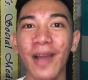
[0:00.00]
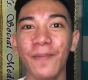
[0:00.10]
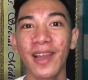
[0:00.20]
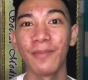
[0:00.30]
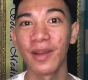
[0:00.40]
ka
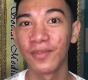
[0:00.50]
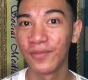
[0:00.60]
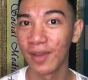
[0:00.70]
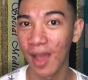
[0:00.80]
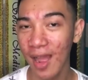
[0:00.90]
palang
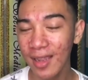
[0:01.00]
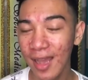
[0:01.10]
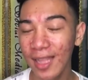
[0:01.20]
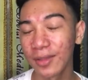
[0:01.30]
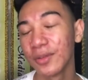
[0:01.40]
mag-vlog
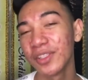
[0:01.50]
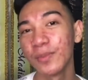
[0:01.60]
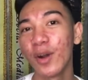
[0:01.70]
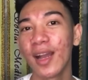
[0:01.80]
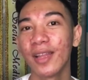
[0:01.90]
at gusto
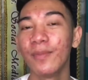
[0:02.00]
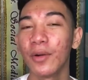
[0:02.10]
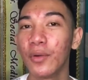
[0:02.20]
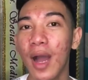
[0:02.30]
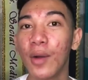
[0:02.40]
mo agad
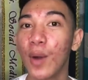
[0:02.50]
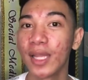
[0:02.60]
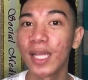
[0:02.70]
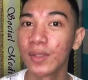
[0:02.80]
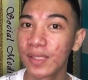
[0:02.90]
makuha ang
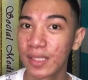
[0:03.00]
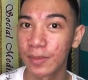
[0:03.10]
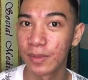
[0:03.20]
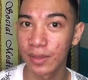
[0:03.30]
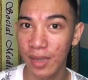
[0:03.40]
1,000
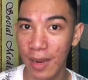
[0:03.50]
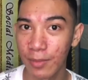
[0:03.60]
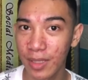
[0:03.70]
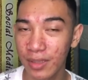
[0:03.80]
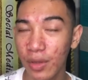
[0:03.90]

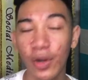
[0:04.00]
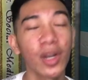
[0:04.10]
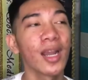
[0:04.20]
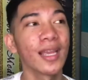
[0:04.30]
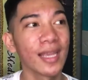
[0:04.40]
subscribers
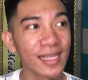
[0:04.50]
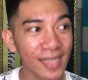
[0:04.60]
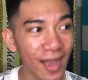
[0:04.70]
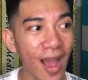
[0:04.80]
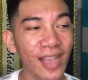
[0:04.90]
or
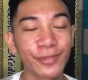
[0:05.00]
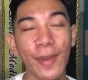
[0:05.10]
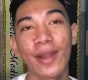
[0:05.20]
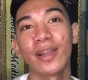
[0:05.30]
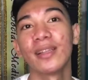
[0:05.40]
isa kang
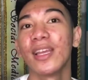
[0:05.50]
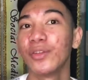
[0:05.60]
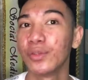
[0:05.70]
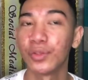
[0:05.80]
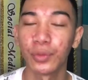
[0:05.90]
aspiring na
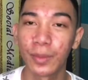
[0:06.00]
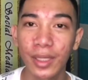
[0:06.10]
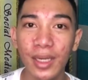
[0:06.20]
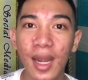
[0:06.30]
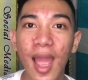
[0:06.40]

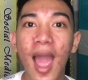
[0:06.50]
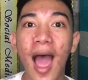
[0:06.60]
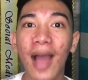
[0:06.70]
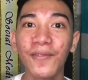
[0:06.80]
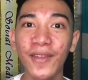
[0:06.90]
YouTuber,
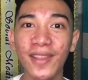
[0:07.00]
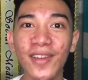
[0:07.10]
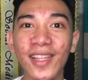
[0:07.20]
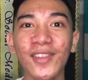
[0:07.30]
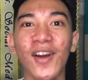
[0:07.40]
ang
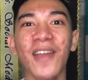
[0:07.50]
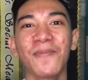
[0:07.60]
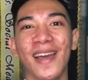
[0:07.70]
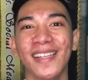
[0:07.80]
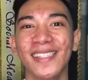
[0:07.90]
video na to ay
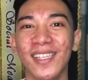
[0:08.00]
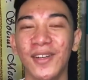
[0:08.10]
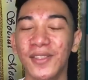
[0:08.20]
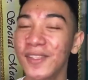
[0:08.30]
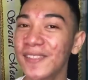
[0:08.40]
para
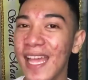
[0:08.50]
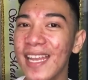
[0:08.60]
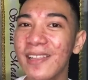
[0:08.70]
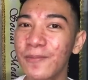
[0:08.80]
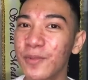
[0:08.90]
sa'yo. So
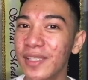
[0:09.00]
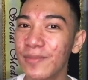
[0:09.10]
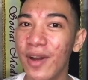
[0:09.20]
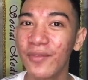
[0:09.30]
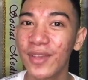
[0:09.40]
sana
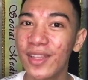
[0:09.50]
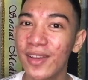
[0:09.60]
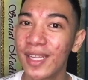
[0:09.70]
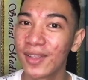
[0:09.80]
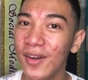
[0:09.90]
tapusin mo ang video
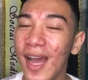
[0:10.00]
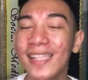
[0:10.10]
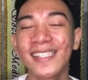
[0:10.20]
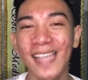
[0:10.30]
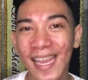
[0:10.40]
na to at
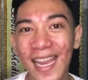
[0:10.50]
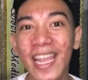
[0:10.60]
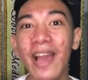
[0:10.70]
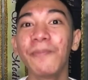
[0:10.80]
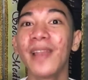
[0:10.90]
sana
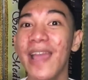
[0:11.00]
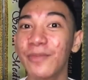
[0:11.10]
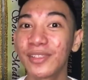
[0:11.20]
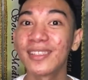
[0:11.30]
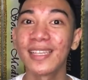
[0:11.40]
i-apply
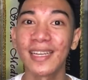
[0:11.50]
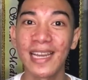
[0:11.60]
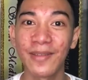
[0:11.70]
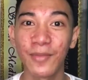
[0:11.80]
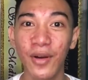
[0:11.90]
mo sa
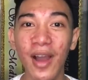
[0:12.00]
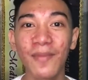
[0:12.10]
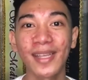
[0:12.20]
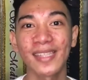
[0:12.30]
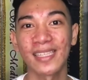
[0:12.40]
sarili mo ang
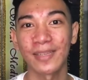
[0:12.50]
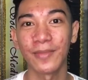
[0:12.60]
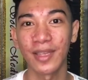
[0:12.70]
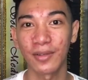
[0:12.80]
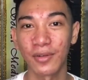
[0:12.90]
mga
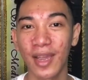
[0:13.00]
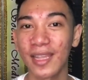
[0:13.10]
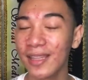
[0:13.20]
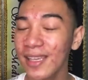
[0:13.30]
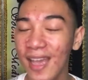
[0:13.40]
sasabihin kong
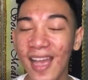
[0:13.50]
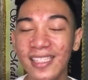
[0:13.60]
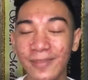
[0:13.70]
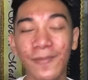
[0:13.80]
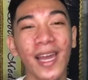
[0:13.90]

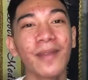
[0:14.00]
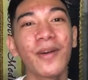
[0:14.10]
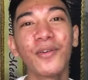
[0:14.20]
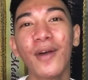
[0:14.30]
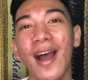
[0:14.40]
ideas para
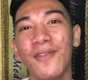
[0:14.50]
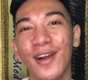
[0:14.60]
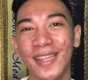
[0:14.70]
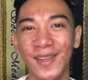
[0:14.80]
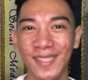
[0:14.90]
makuha ang
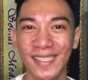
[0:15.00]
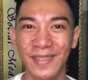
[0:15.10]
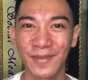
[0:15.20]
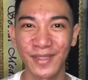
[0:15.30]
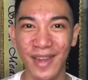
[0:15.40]
1,000
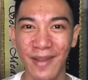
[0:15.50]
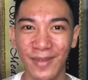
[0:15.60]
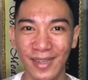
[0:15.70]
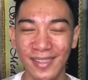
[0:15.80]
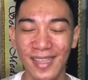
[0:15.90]

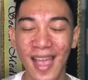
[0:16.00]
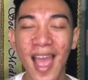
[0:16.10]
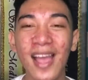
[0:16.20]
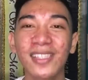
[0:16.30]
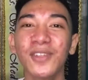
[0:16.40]
subscribers.
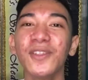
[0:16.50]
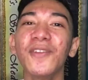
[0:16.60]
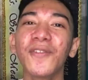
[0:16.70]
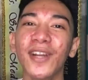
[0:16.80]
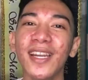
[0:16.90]
So
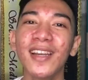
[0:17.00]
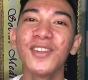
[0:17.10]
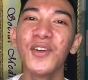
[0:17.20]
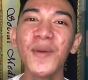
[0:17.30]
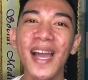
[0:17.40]
no further
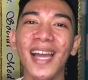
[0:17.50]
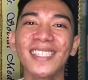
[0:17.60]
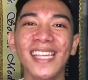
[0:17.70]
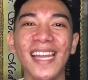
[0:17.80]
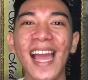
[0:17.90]
ado mga
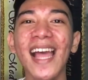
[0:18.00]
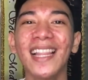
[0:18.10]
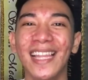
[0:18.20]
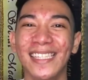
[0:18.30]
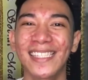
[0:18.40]
kachena,
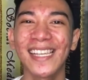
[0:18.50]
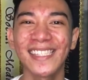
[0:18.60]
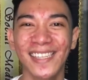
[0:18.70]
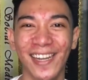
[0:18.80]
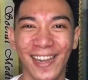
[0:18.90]
let's get
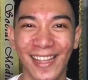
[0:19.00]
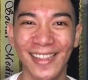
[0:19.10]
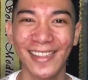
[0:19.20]
started!